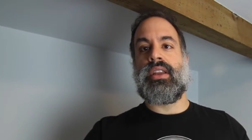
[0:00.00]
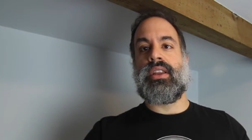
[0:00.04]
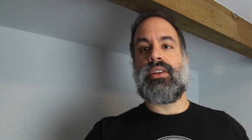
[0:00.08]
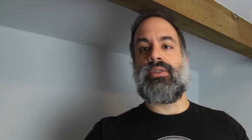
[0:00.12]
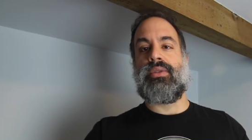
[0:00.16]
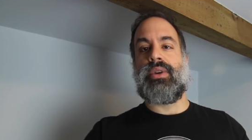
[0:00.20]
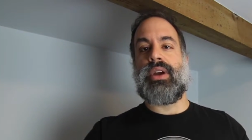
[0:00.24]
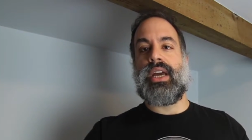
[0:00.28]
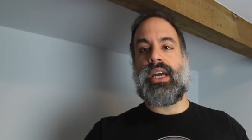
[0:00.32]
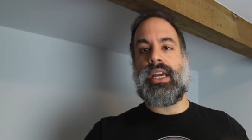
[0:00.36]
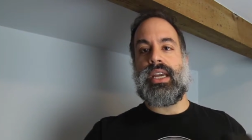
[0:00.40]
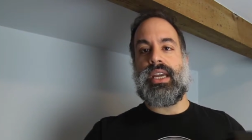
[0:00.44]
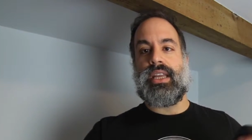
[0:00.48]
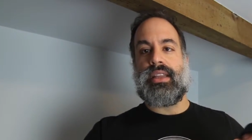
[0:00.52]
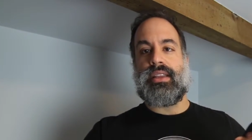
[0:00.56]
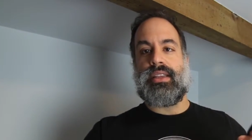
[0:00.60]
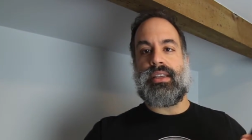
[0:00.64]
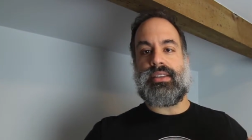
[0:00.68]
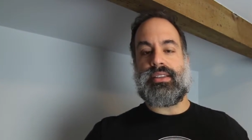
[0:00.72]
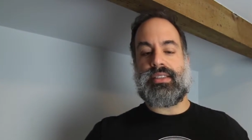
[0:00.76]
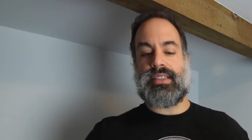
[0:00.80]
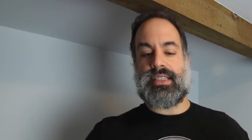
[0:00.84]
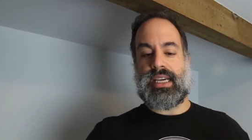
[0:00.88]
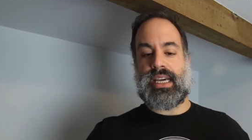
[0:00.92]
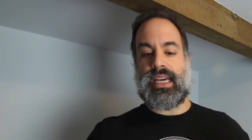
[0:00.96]
The way I get
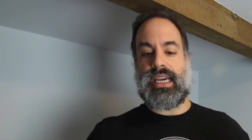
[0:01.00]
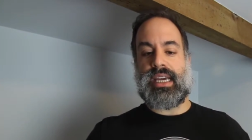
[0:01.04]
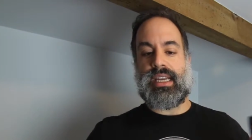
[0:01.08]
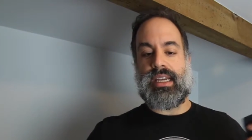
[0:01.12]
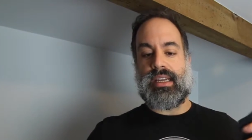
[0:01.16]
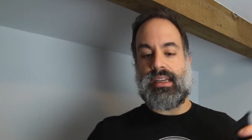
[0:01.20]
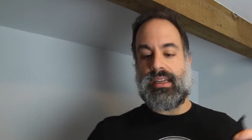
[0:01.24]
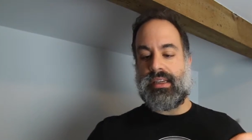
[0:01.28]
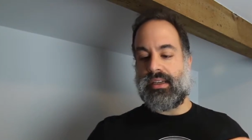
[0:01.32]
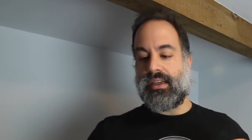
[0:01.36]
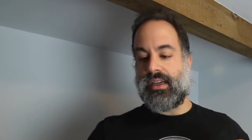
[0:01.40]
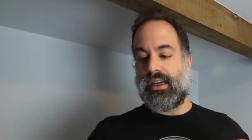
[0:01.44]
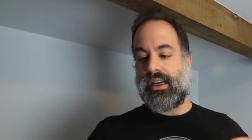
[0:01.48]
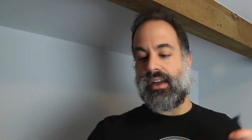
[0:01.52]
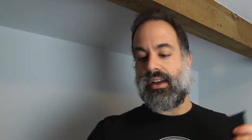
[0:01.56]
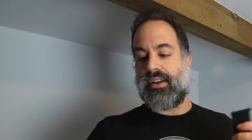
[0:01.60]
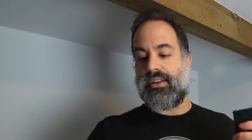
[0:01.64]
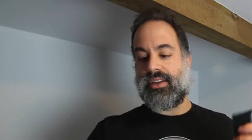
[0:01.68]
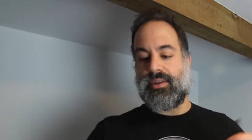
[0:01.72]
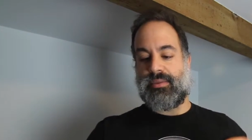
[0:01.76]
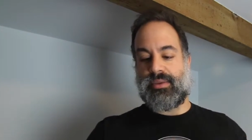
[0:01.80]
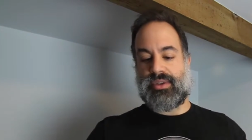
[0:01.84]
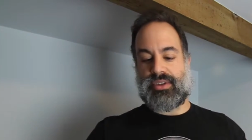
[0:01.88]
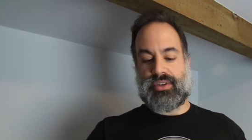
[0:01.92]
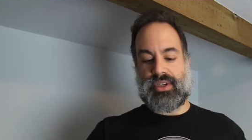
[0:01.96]
these tight, and
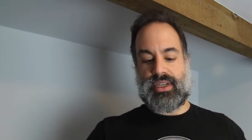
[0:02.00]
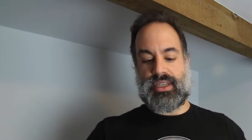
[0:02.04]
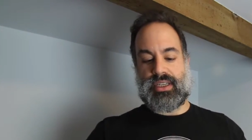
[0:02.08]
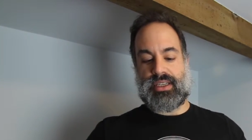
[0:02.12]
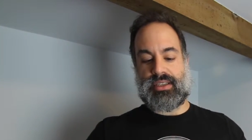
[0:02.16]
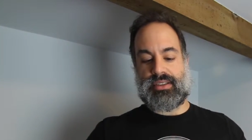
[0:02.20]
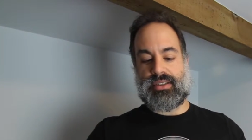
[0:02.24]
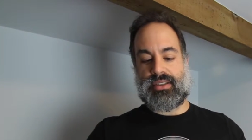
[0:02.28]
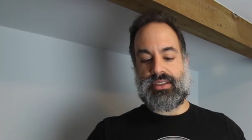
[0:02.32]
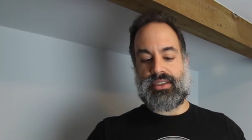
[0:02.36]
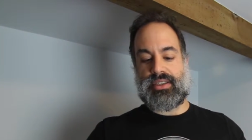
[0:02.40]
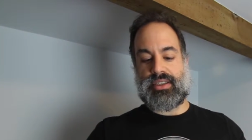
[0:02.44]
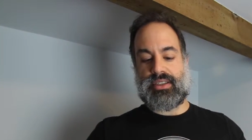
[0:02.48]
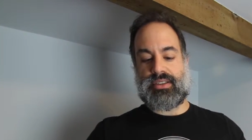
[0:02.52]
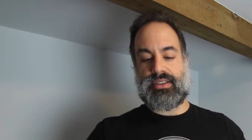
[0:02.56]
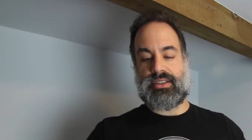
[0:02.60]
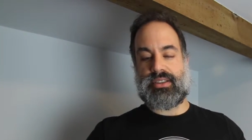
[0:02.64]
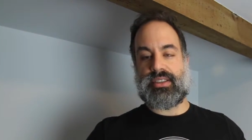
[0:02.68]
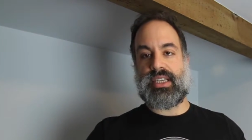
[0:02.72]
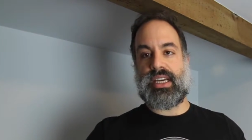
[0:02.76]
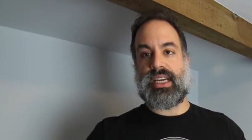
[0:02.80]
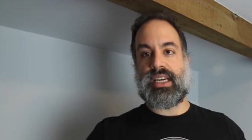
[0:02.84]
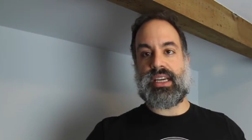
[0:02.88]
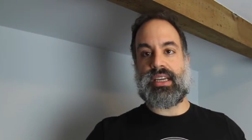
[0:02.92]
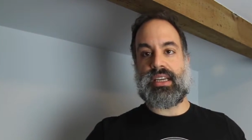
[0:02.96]
I'll demonstrate this in just a
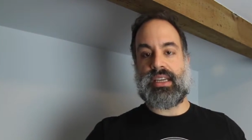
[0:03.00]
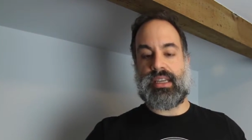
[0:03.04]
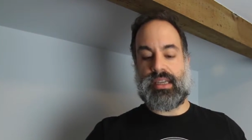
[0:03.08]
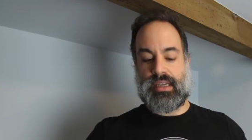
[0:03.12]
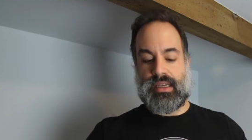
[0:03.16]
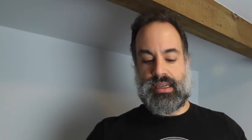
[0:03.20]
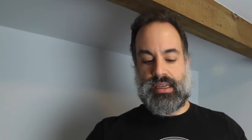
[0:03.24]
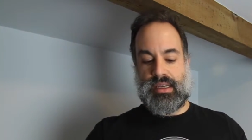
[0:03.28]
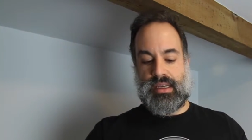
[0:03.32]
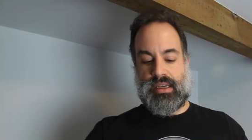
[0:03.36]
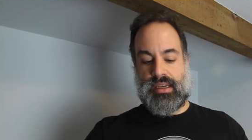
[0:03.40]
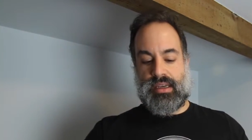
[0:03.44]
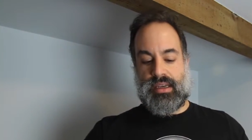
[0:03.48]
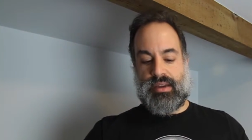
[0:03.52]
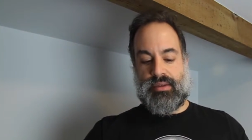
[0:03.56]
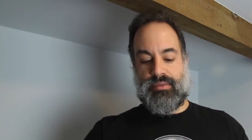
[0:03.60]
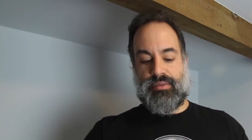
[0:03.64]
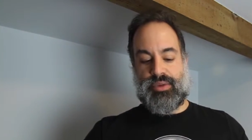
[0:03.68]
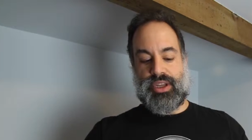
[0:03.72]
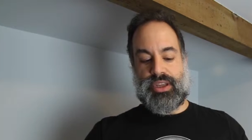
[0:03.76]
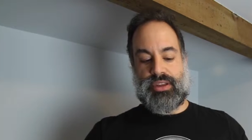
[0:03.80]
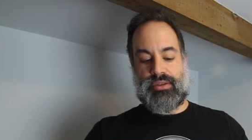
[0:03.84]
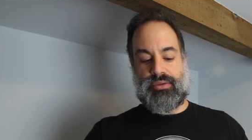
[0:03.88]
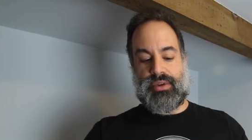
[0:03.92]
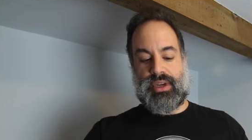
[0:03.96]
sec,
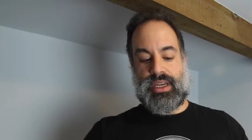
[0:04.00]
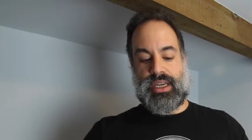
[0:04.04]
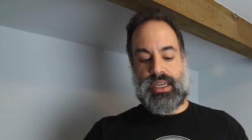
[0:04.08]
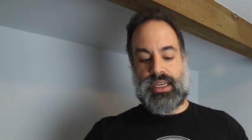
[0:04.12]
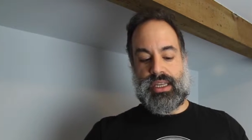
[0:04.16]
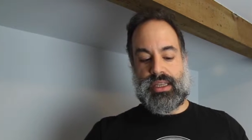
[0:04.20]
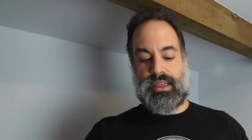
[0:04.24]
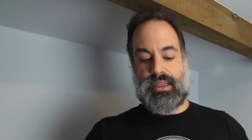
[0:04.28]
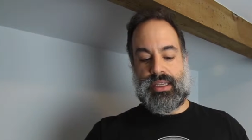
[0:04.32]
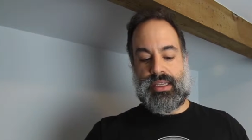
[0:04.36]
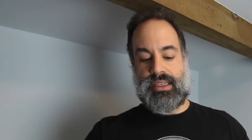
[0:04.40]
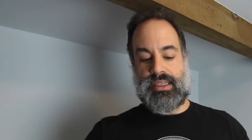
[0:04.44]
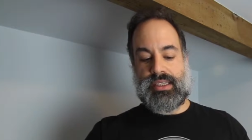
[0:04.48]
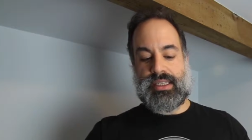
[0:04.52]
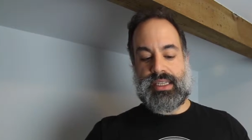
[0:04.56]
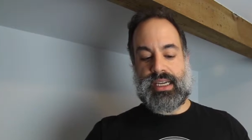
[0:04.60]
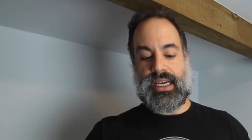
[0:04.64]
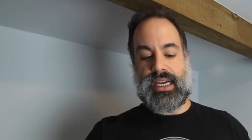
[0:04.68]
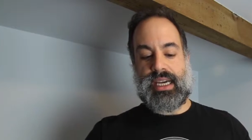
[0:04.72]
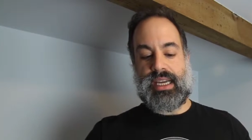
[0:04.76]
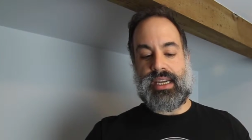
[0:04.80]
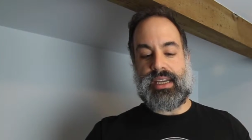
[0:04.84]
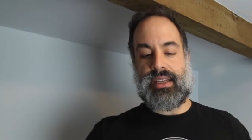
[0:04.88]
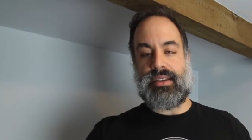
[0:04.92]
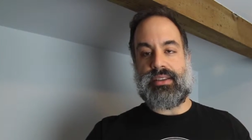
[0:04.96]
but the way I get these
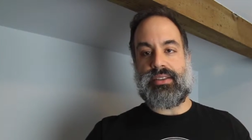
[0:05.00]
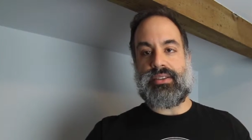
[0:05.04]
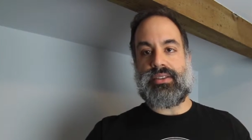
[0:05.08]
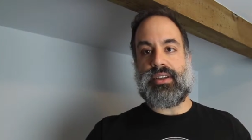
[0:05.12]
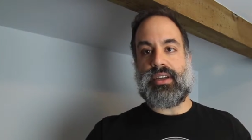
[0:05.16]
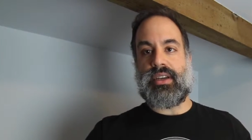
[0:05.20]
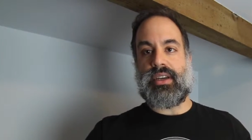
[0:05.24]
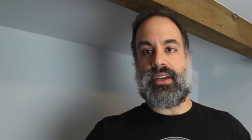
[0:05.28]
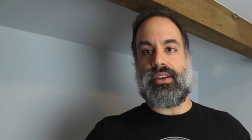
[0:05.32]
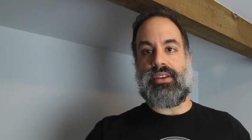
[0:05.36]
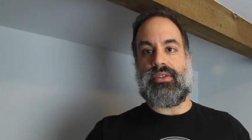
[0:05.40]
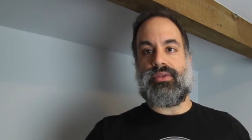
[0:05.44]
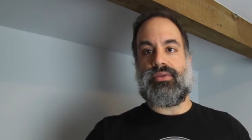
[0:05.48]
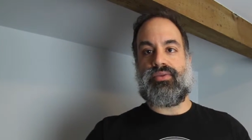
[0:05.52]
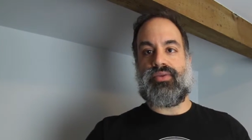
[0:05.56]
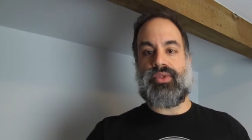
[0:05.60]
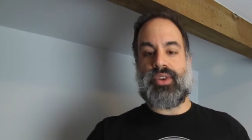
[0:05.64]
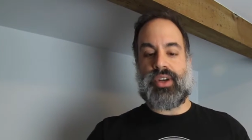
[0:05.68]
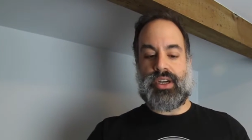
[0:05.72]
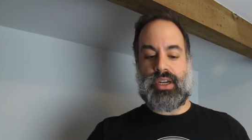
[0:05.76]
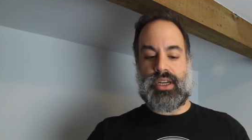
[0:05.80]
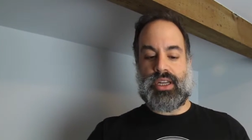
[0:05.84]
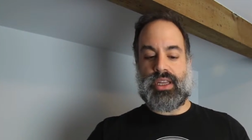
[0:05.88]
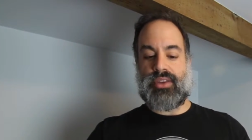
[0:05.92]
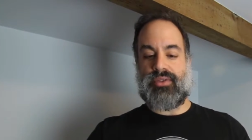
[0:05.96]
tight is you
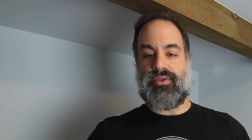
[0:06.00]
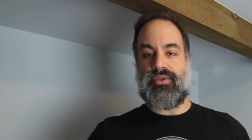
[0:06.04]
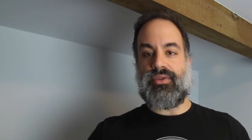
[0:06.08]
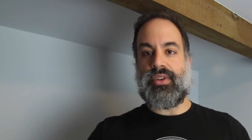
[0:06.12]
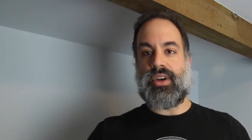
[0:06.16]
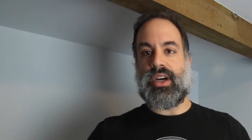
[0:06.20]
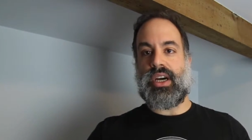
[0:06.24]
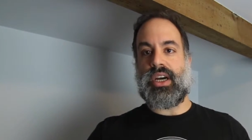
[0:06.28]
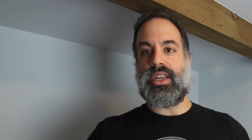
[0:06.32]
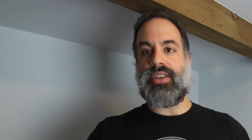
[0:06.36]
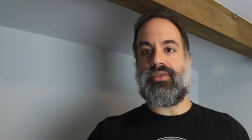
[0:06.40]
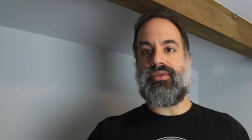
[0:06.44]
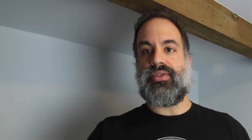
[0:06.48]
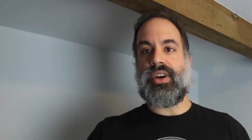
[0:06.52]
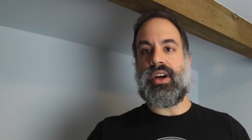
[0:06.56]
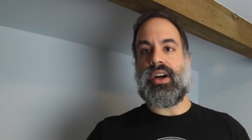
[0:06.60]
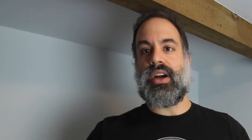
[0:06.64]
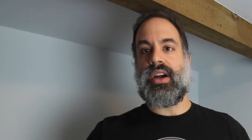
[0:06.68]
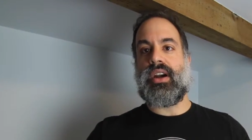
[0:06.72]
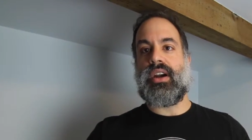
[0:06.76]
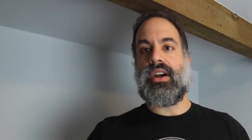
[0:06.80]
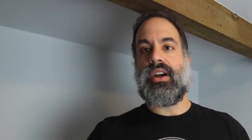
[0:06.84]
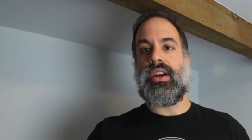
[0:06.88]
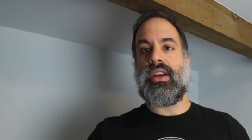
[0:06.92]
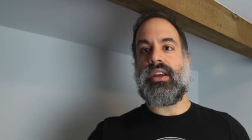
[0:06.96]
put it on the
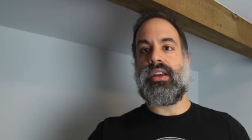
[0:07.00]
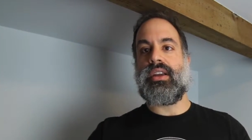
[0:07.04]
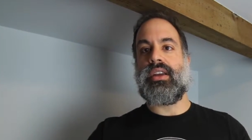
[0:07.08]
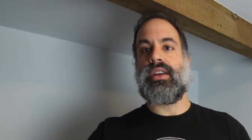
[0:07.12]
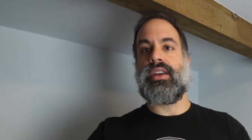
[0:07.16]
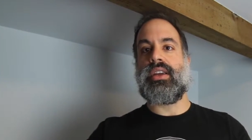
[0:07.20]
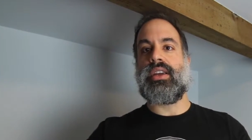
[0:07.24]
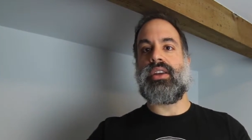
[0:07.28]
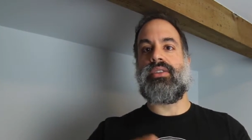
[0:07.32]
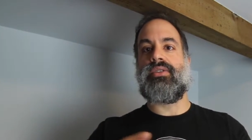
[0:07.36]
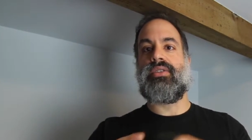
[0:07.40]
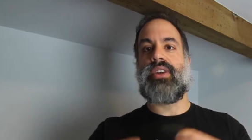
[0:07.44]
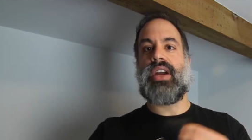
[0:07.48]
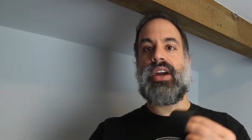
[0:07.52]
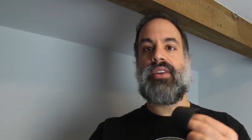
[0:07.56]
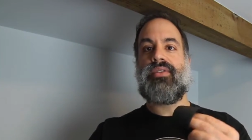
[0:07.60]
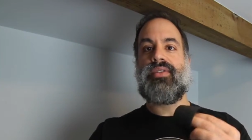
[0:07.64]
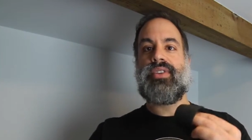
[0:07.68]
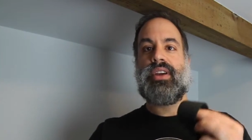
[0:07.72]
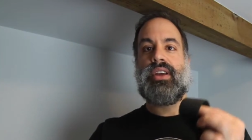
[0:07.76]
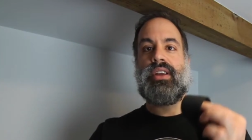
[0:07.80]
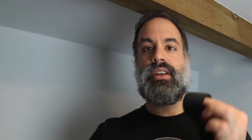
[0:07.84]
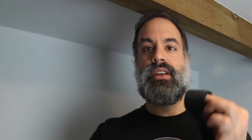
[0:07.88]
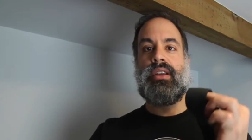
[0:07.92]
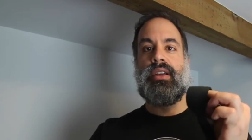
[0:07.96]
bar, you
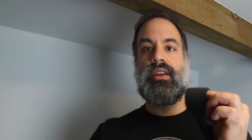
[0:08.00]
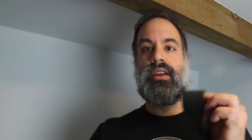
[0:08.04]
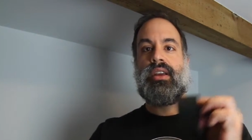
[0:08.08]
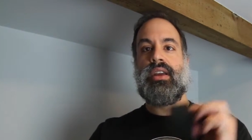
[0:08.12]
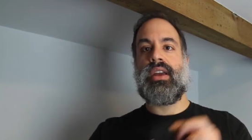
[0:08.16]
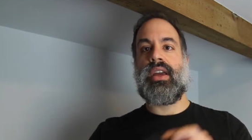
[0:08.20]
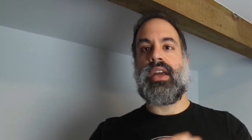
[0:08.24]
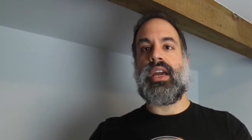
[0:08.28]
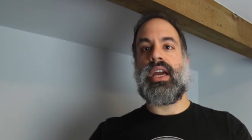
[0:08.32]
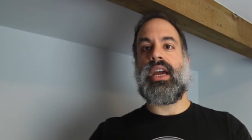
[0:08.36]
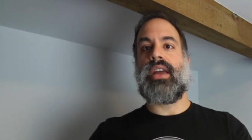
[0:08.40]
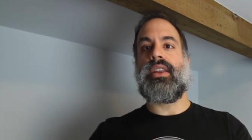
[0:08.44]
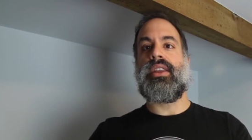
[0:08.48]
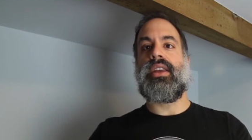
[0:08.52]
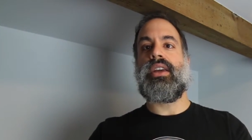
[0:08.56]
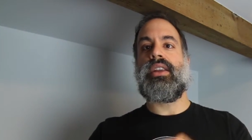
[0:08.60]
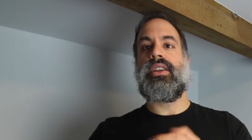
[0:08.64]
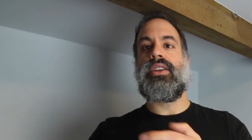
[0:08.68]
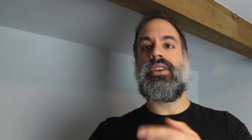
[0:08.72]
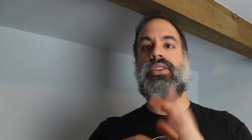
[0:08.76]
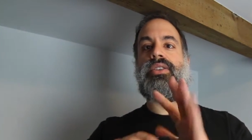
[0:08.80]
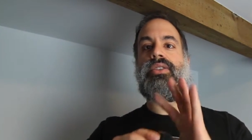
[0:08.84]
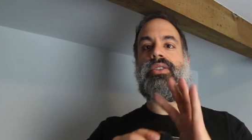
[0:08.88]
wrap it, and then